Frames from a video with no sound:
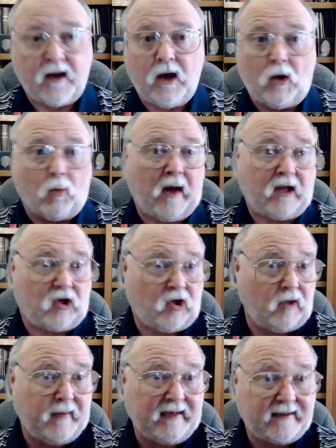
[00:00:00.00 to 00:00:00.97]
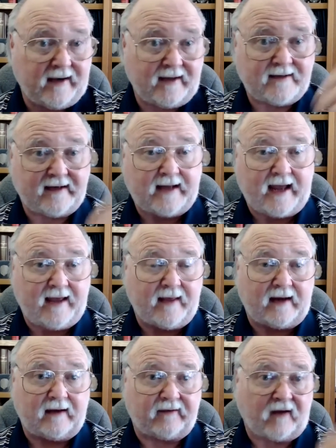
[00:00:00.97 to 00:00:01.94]
what could be done today
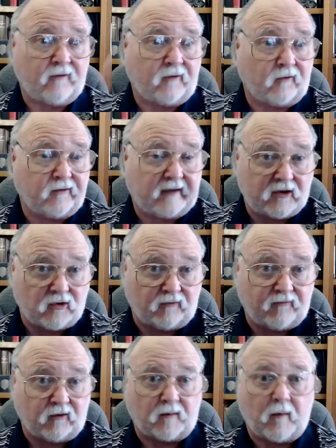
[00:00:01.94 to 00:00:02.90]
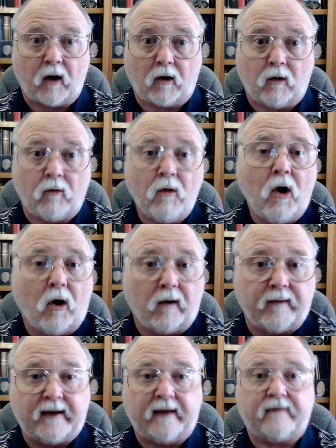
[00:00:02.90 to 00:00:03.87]
that is also scheduled for tomorrow or
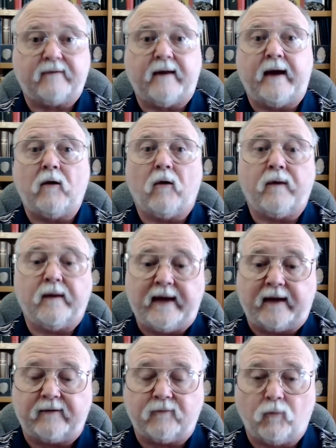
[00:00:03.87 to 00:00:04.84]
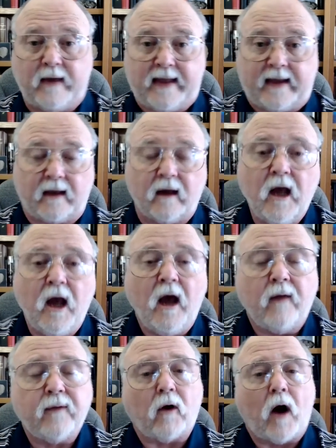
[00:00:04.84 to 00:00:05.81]
the next day or the next week.
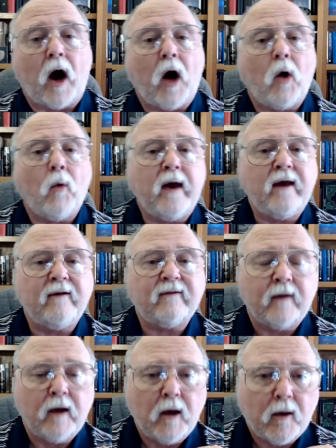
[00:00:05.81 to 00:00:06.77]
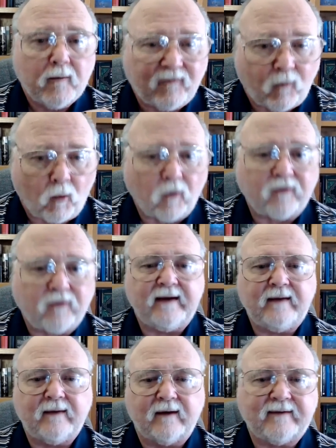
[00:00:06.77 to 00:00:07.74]
They're always
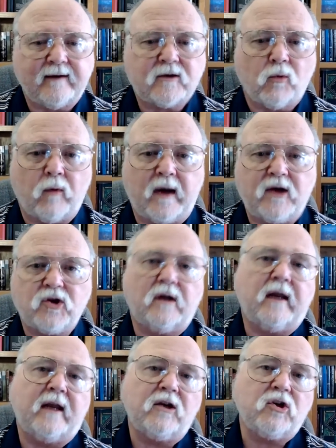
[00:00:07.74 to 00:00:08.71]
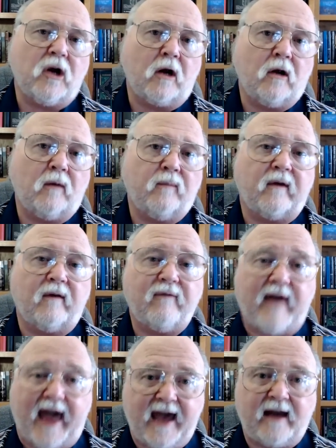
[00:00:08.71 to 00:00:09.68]
forcing the situation in terms of
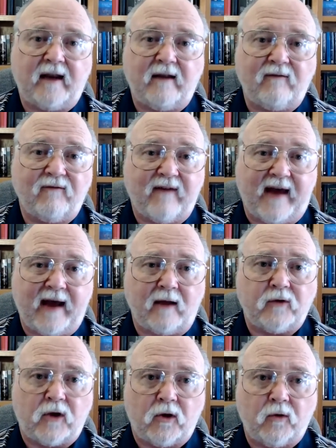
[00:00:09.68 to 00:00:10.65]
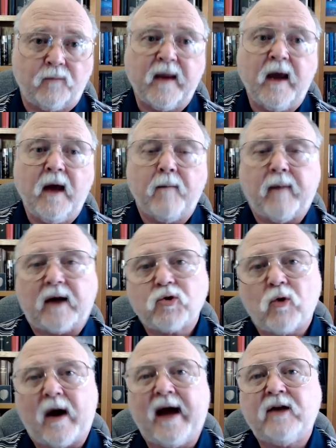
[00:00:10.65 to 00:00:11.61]
adding value by
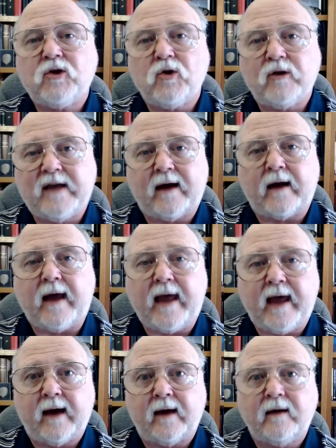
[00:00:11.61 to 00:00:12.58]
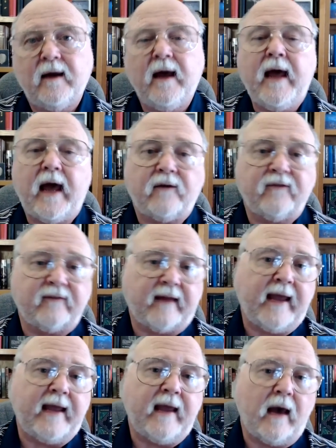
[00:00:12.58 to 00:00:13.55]
trying to get ahead and
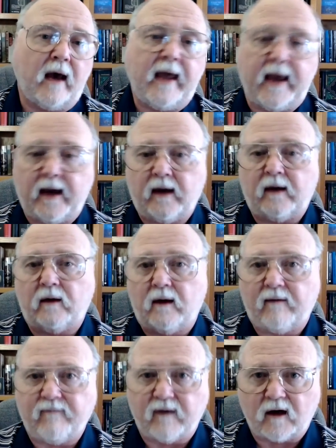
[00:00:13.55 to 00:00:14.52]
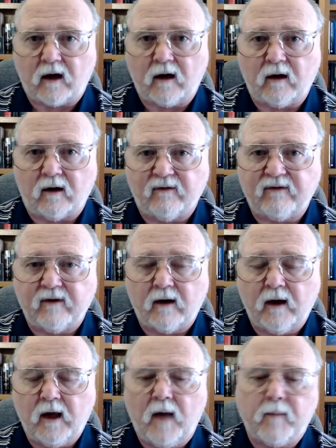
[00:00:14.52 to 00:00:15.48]
stay ahead of the curve.
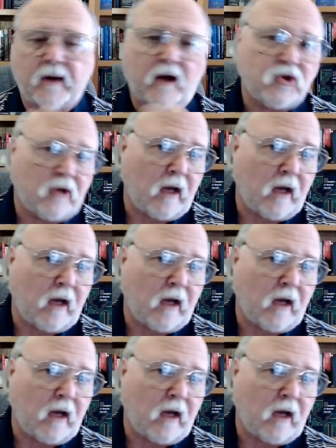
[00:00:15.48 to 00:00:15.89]
Because